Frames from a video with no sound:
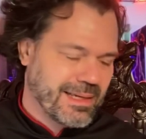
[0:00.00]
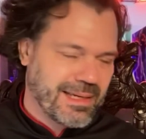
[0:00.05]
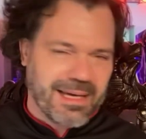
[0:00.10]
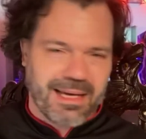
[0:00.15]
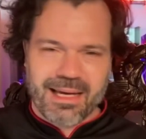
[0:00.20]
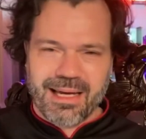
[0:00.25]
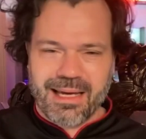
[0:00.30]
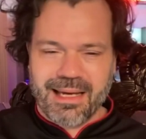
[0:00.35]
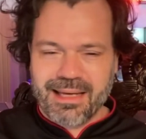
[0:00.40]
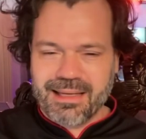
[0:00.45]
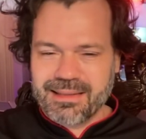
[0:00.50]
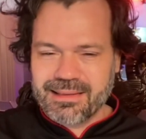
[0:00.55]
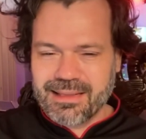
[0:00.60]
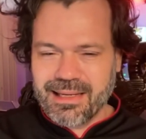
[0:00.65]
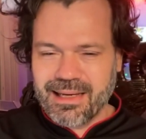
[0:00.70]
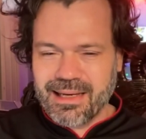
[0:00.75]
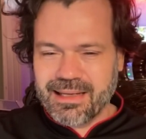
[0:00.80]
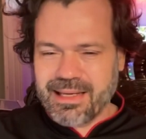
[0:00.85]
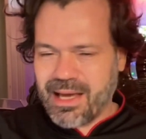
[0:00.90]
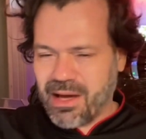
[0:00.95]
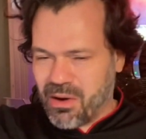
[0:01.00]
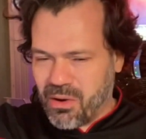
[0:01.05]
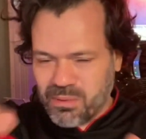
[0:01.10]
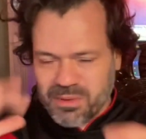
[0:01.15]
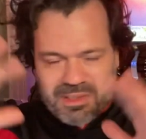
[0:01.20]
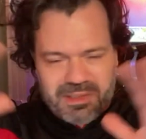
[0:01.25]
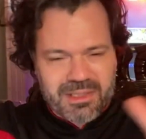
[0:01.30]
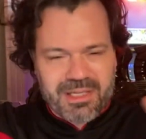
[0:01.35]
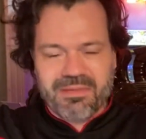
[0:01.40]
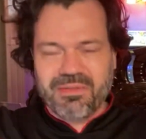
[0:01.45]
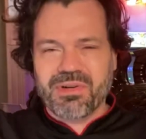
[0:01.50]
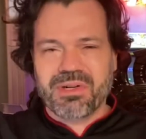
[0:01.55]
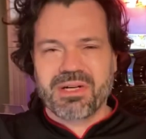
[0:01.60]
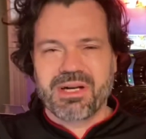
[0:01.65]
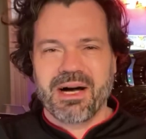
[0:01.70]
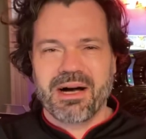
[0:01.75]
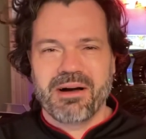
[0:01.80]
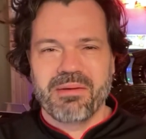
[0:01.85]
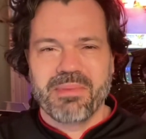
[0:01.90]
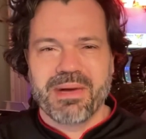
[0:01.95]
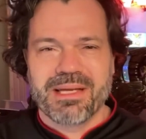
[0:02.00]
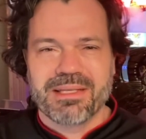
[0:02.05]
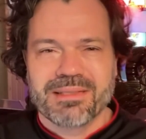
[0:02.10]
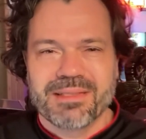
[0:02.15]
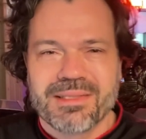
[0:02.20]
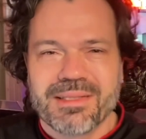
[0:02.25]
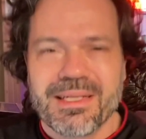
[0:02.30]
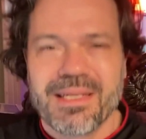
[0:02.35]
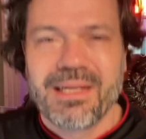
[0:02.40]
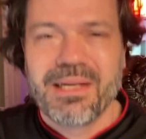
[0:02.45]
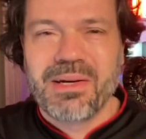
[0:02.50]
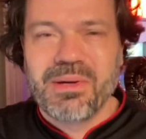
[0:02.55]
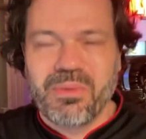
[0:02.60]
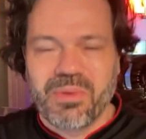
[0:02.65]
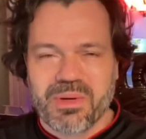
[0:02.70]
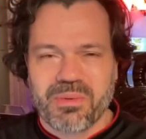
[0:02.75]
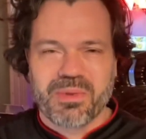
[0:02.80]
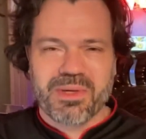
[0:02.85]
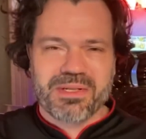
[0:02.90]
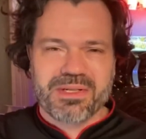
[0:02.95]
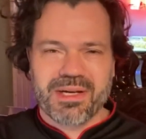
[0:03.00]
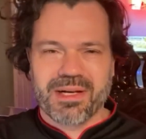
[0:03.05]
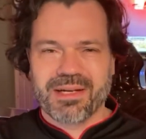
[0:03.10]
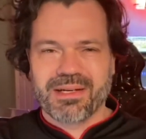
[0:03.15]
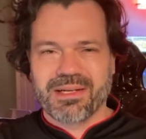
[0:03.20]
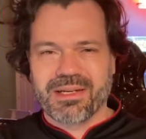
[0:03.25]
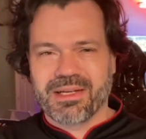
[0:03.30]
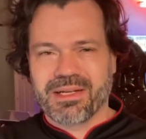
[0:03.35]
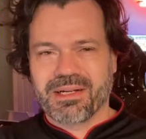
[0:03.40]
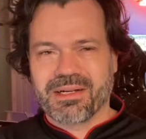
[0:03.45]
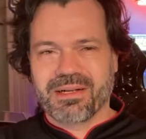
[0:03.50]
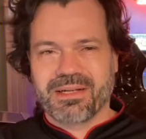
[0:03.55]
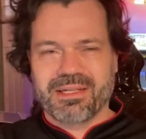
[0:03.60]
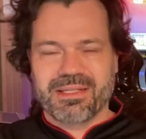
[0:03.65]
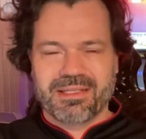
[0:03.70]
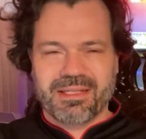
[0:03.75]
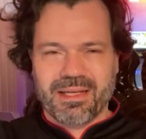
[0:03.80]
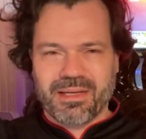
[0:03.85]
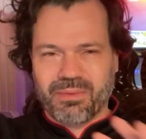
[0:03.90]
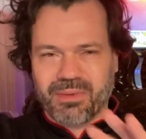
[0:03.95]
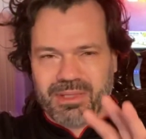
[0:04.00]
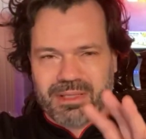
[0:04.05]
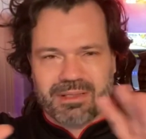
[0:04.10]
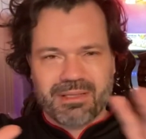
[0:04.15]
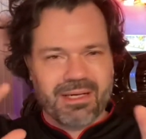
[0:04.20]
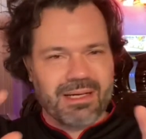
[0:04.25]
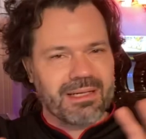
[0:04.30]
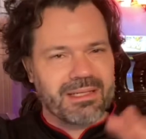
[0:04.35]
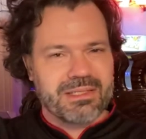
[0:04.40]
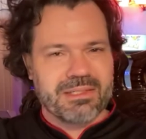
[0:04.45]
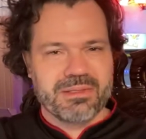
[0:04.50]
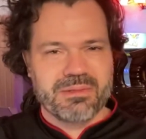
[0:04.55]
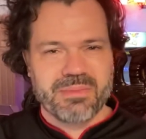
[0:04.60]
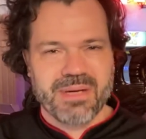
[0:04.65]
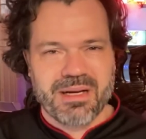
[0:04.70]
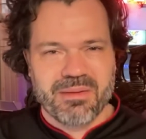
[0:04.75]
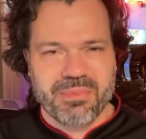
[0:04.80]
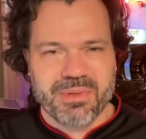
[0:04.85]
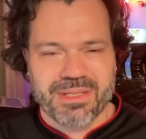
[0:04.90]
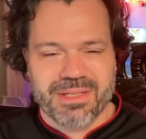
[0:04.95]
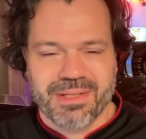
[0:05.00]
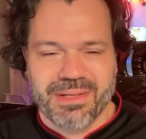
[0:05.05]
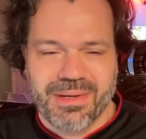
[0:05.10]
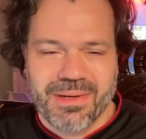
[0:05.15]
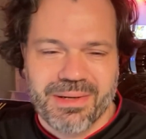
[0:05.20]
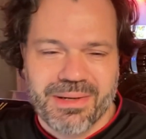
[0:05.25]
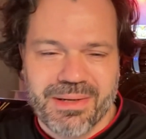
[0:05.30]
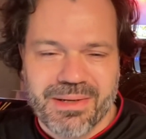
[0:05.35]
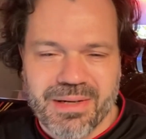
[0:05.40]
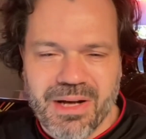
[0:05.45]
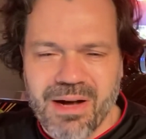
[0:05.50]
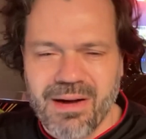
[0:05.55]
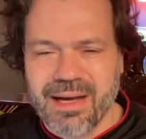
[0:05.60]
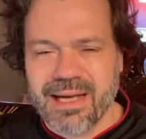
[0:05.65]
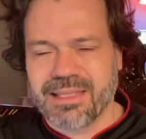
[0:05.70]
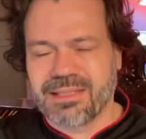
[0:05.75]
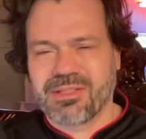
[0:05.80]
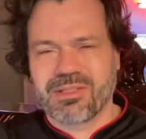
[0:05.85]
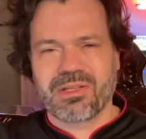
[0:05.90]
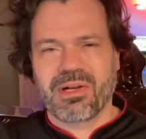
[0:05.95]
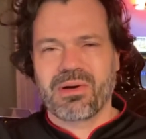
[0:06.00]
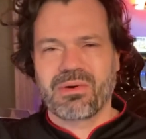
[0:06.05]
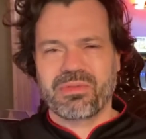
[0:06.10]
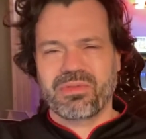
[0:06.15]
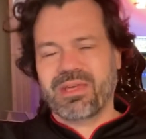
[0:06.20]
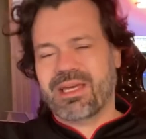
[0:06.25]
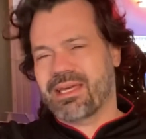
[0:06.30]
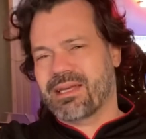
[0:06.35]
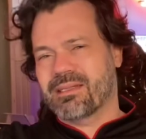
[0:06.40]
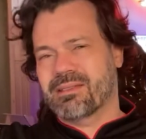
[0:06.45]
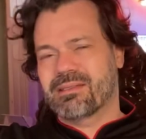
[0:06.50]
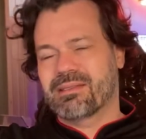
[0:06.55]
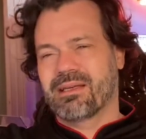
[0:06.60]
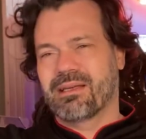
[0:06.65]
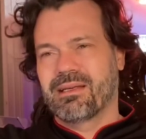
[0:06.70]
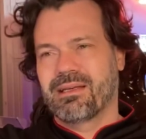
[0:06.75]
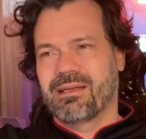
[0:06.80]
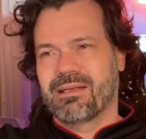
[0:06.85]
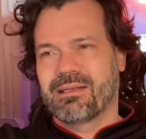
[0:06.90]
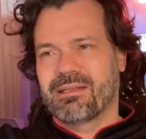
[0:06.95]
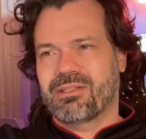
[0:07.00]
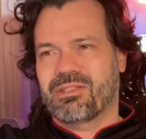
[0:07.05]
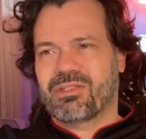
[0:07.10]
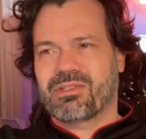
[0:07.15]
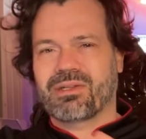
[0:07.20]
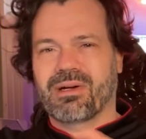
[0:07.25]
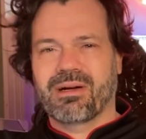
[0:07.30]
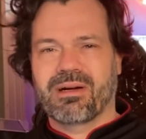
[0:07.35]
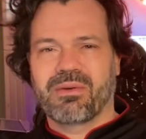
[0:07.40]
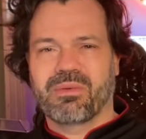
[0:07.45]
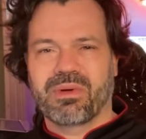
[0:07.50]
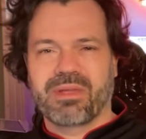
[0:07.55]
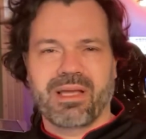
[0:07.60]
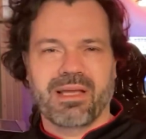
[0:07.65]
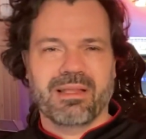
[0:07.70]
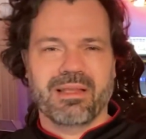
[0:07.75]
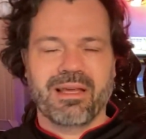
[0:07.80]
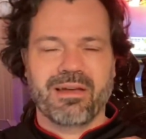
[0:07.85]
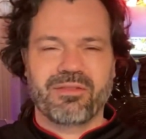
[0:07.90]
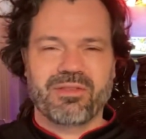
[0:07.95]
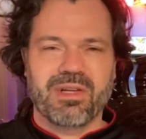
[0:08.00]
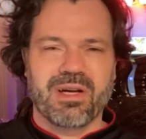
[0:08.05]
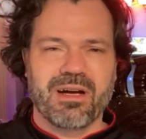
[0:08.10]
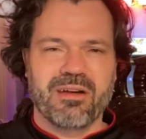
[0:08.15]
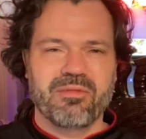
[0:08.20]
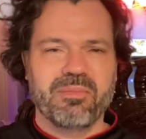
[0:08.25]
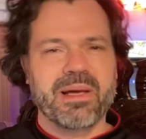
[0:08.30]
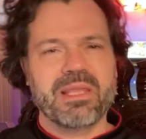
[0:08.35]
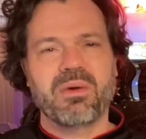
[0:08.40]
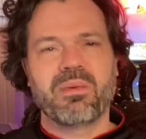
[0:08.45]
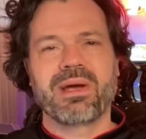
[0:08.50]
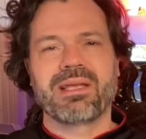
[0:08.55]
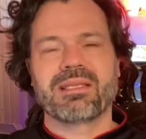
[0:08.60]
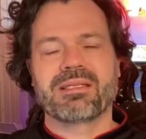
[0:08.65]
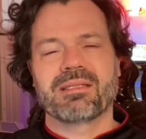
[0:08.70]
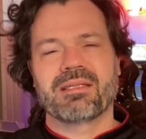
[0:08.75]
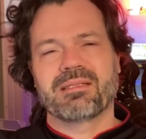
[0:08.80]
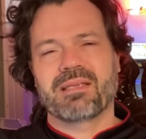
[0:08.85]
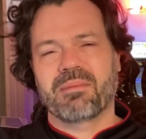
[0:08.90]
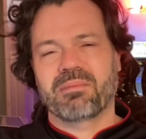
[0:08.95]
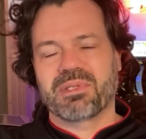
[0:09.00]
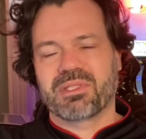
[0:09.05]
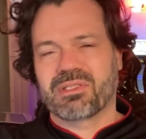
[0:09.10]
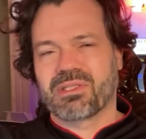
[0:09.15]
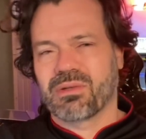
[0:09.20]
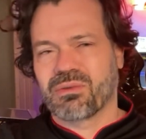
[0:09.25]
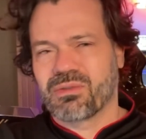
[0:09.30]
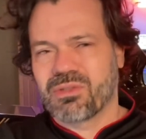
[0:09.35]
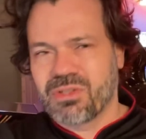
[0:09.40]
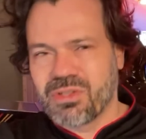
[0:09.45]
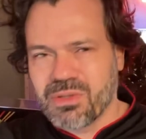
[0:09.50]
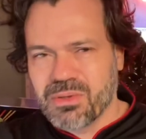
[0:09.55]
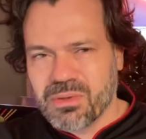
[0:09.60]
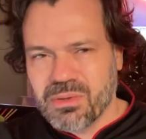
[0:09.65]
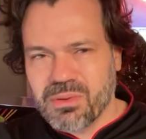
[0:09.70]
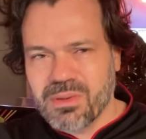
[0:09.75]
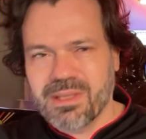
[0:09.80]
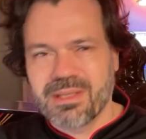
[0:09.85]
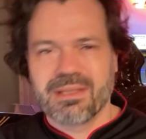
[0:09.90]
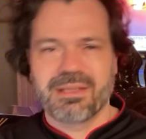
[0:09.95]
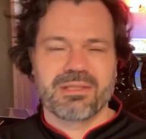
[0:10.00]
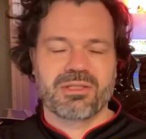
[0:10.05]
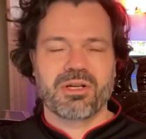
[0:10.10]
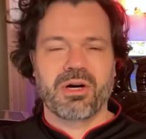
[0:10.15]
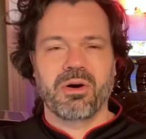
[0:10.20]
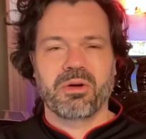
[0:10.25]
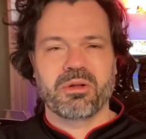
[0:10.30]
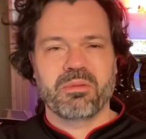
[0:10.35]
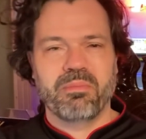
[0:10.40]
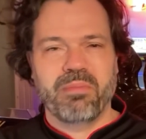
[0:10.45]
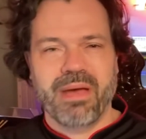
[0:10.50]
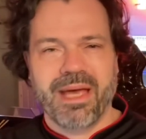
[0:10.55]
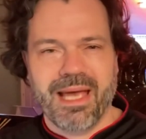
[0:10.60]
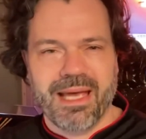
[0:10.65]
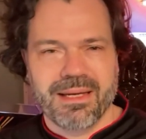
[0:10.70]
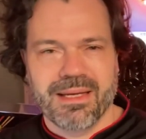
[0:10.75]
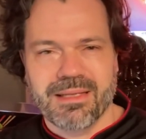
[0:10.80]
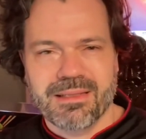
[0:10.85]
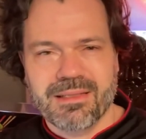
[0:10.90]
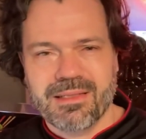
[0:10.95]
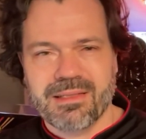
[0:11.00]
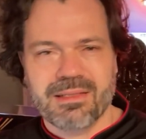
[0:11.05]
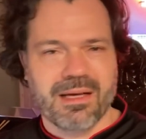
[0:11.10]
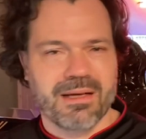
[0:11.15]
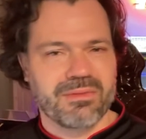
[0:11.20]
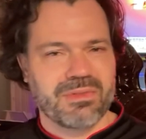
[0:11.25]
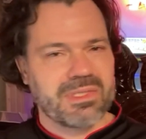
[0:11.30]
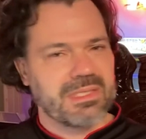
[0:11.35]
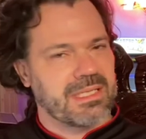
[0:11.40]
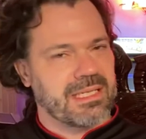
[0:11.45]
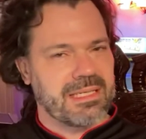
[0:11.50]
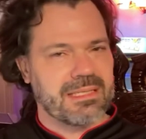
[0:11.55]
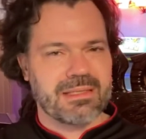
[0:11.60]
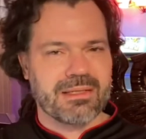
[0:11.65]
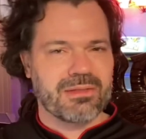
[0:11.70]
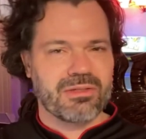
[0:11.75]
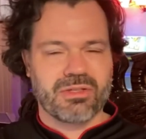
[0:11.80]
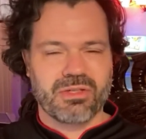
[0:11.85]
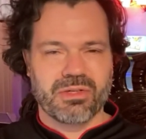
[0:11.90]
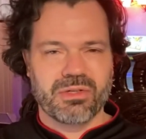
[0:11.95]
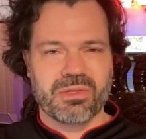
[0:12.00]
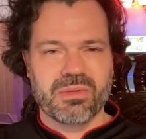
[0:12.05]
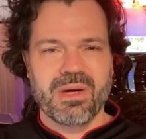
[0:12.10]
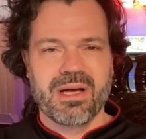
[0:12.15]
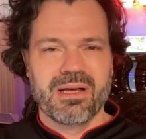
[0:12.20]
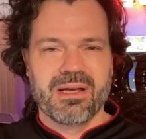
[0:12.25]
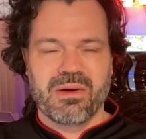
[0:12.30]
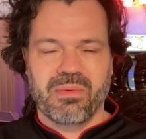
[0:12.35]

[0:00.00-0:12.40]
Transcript: And always leave your comments when we're done here because I want to talk to you about Picard. All right, so things start where they left off. By the way, this is episode 2. It's called Penance of season 2.